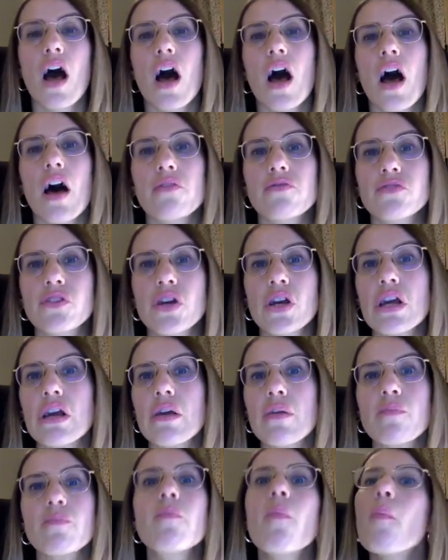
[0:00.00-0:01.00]

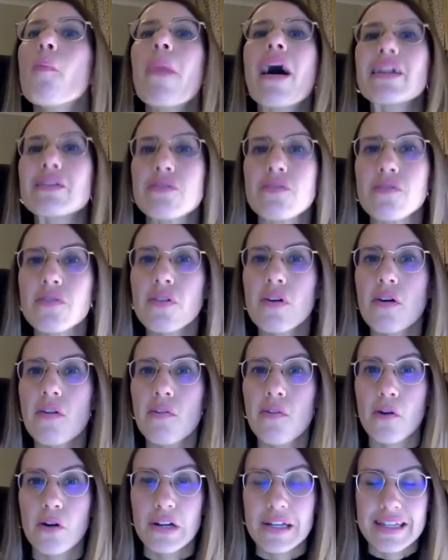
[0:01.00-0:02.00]
every month,
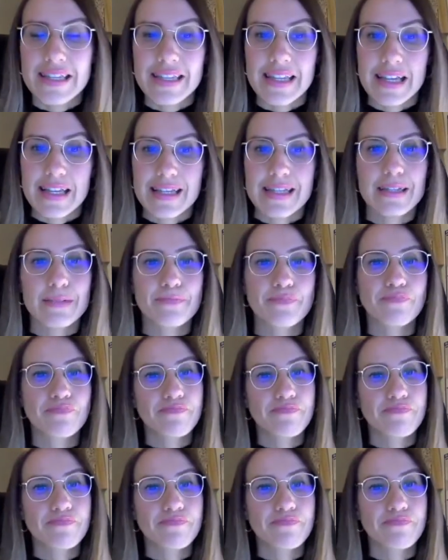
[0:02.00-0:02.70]
for instance.